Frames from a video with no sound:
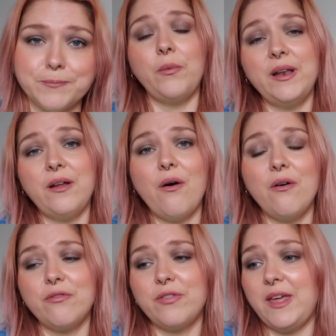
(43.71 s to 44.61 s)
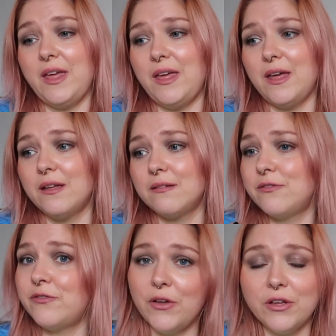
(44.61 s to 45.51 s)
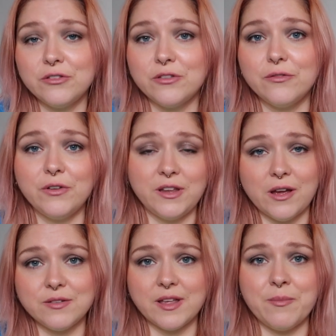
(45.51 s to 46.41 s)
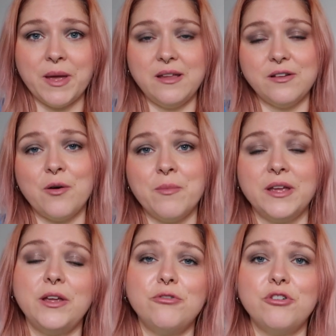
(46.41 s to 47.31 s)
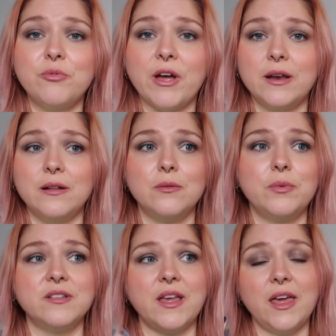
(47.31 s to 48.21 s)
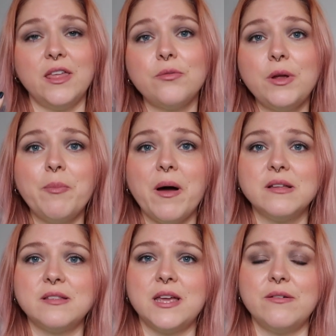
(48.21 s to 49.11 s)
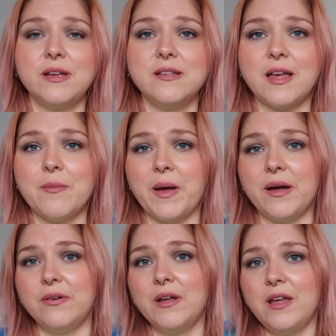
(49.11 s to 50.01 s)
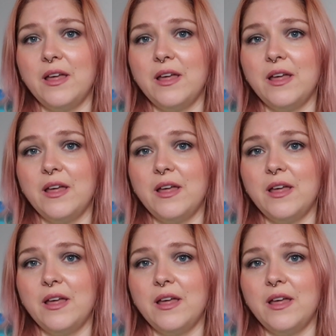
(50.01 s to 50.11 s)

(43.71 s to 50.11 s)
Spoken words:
One of the first videos I made on my YouTube channel was a 3-part series about